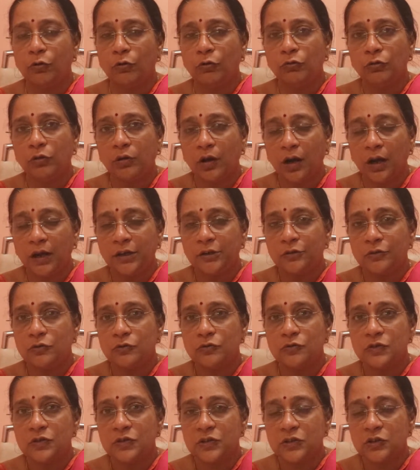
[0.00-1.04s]
don't try
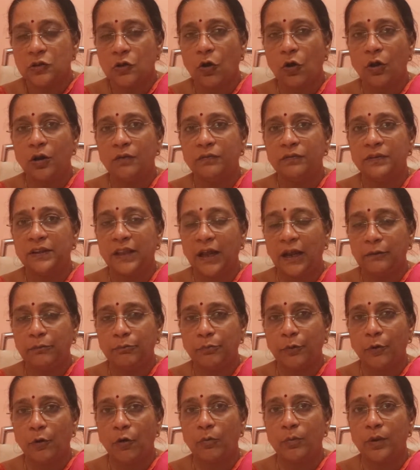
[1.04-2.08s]
to solve
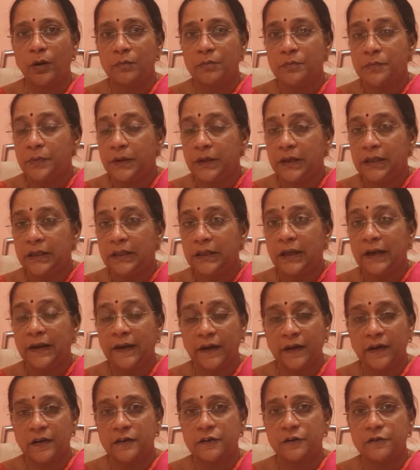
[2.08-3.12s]
that problem in the
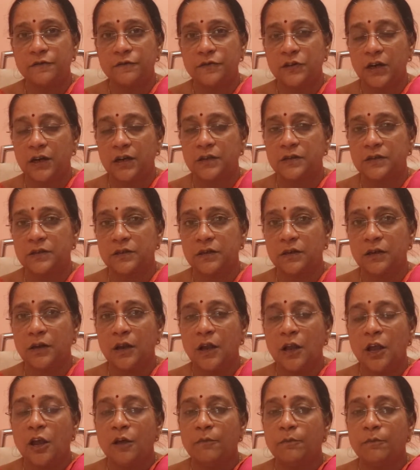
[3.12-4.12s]
negative transit,